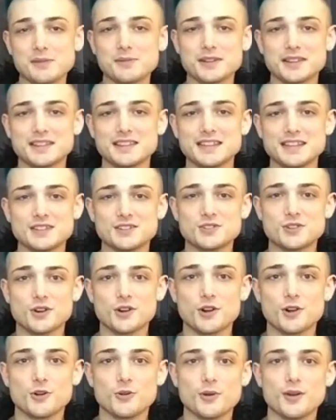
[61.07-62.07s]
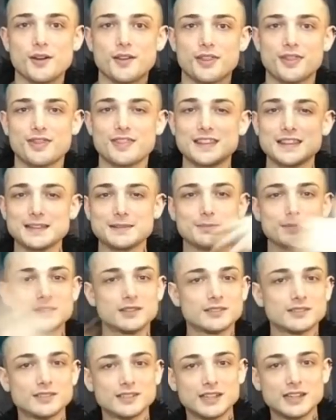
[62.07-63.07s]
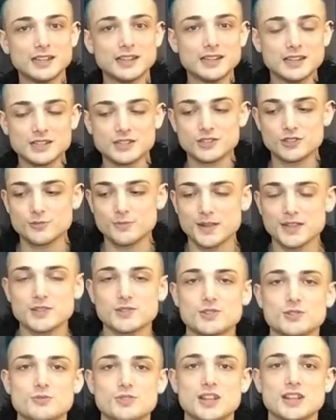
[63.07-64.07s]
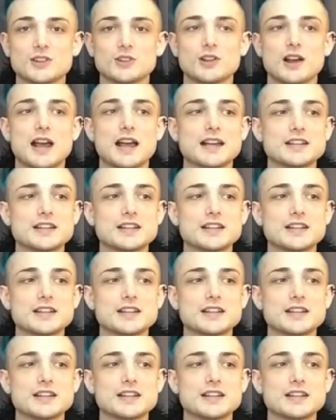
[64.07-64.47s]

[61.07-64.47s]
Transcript: away with the intro theme to my YouTube channel.